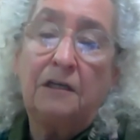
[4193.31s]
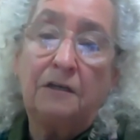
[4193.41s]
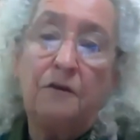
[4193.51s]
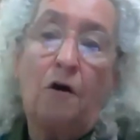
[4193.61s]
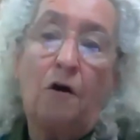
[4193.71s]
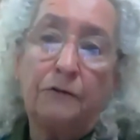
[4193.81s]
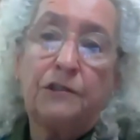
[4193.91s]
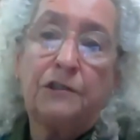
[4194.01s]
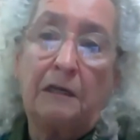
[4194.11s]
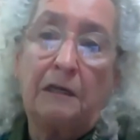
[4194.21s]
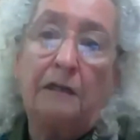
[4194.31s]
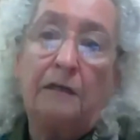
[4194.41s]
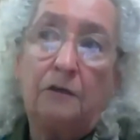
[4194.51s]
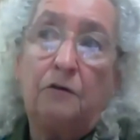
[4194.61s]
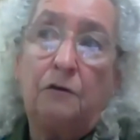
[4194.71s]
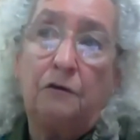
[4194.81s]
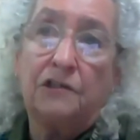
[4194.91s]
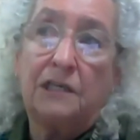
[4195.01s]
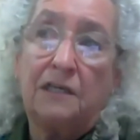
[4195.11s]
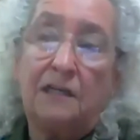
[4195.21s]
in the arts scene in New York
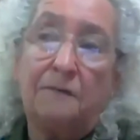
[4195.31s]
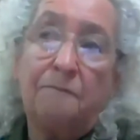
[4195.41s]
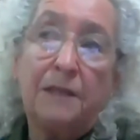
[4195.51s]
City.